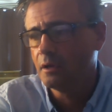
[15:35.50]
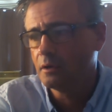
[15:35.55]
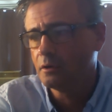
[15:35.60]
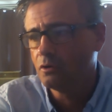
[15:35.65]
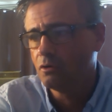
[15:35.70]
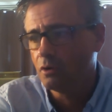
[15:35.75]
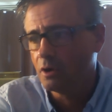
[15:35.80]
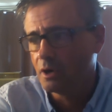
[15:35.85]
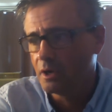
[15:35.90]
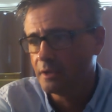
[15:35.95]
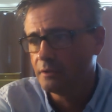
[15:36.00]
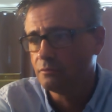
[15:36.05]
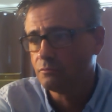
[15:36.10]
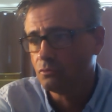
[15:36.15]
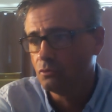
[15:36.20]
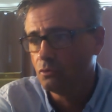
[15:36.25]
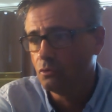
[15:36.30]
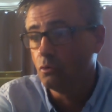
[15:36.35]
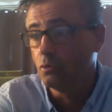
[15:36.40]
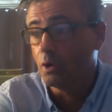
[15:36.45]
grind
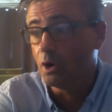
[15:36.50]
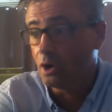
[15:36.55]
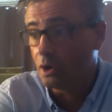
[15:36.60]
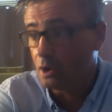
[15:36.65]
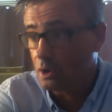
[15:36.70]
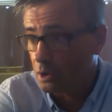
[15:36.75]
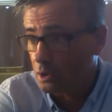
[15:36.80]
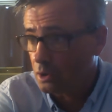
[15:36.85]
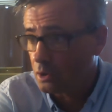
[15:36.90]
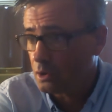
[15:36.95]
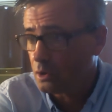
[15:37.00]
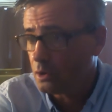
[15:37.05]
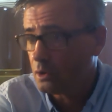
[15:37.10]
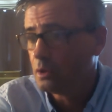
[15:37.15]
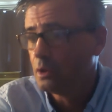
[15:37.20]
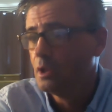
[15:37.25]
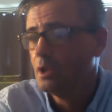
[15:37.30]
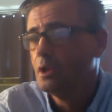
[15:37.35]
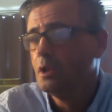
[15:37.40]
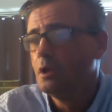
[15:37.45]
through all
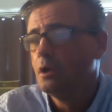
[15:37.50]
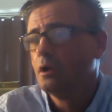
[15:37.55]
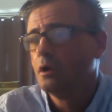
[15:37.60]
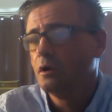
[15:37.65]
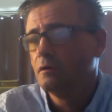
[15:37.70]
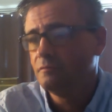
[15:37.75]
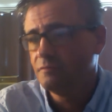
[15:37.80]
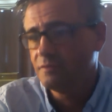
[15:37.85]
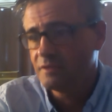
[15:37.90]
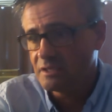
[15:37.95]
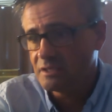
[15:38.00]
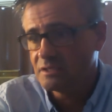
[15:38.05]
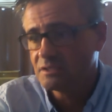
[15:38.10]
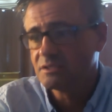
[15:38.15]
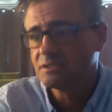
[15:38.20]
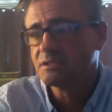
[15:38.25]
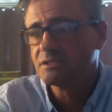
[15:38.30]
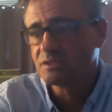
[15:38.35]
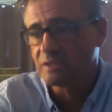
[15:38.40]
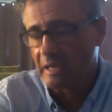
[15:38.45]
of
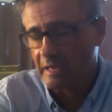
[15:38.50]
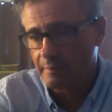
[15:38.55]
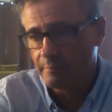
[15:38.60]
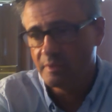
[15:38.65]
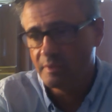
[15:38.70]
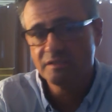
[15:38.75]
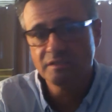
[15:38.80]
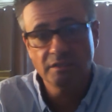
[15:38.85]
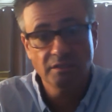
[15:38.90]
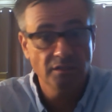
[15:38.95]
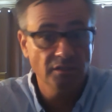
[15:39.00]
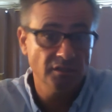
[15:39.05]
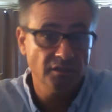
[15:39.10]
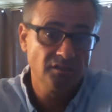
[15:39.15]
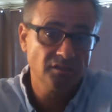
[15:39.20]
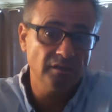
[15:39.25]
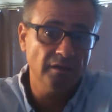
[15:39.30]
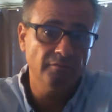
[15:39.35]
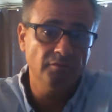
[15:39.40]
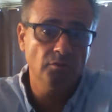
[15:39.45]
these assignments in this
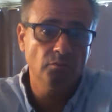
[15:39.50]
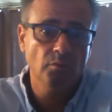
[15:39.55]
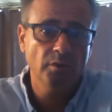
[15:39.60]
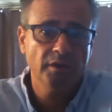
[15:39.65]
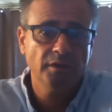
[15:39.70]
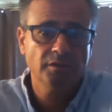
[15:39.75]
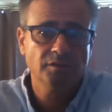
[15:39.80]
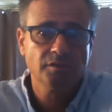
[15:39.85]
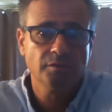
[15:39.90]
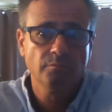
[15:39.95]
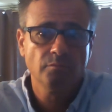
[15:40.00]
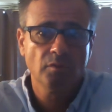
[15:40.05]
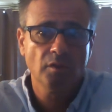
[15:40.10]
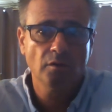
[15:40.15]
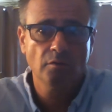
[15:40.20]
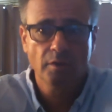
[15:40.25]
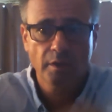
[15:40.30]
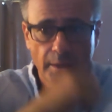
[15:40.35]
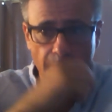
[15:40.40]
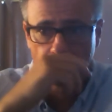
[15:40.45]
7 weeks.
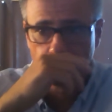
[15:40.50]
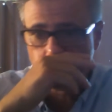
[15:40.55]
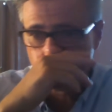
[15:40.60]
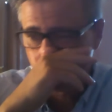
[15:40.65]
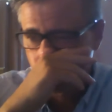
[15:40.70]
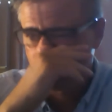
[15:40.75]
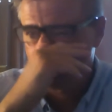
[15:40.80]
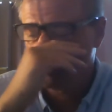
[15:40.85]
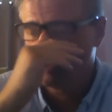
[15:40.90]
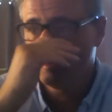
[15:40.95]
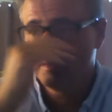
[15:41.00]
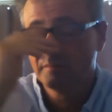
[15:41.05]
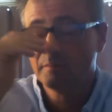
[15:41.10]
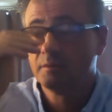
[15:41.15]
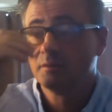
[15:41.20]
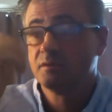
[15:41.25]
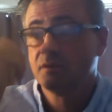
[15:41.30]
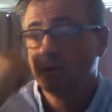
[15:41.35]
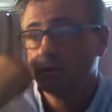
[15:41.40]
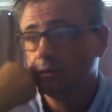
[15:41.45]
Okay, so
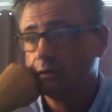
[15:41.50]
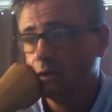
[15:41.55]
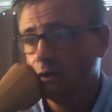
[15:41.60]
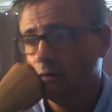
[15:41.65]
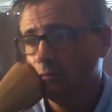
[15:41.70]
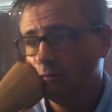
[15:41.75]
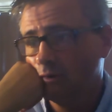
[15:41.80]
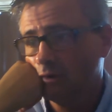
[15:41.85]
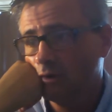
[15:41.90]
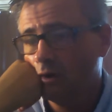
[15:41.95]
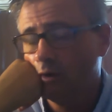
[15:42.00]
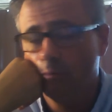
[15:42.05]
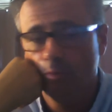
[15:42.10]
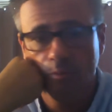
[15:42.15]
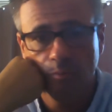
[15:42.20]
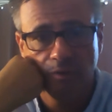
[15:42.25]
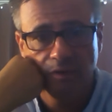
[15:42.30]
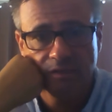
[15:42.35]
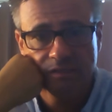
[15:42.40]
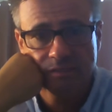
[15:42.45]
it's kind of a
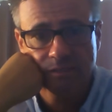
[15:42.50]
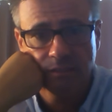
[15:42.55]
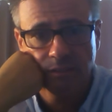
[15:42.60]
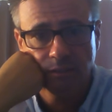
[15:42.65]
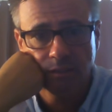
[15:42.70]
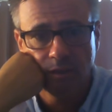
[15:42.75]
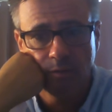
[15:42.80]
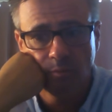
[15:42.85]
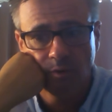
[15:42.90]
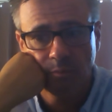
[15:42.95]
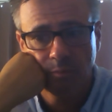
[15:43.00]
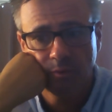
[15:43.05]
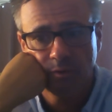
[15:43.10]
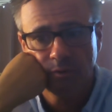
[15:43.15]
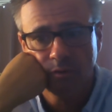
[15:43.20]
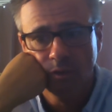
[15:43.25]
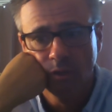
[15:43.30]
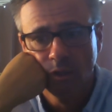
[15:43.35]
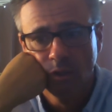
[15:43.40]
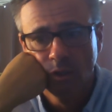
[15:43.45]
compromise that I came up with.
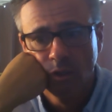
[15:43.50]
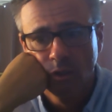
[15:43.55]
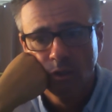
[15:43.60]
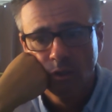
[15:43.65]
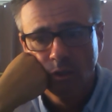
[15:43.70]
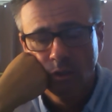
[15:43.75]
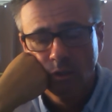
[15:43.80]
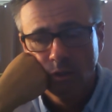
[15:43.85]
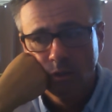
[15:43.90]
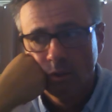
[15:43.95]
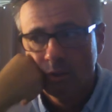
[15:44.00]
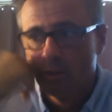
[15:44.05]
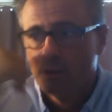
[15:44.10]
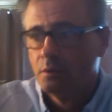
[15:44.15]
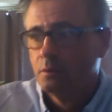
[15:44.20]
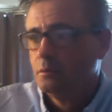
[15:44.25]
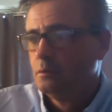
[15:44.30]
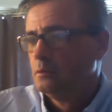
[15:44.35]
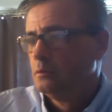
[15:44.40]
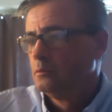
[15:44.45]

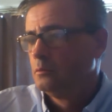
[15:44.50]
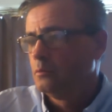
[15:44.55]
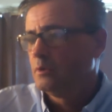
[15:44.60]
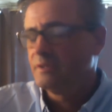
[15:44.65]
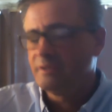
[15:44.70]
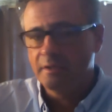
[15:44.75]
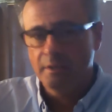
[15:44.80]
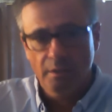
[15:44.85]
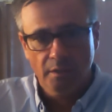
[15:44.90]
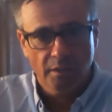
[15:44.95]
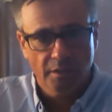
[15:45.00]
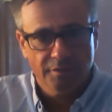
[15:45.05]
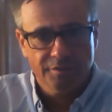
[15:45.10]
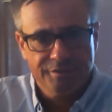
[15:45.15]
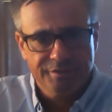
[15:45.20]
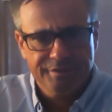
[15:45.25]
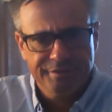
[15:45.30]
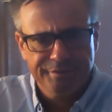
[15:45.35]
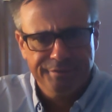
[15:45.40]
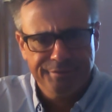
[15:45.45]
What the heck else
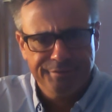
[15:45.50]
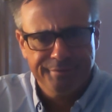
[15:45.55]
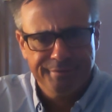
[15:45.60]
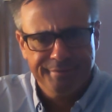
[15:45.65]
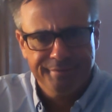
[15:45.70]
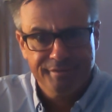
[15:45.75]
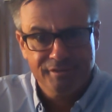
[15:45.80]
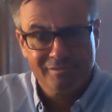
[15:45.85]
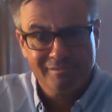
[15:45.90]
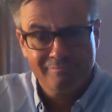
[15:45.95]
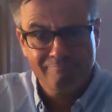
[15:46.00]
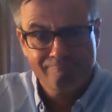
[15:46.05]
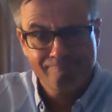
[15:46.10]
to tell you guys? You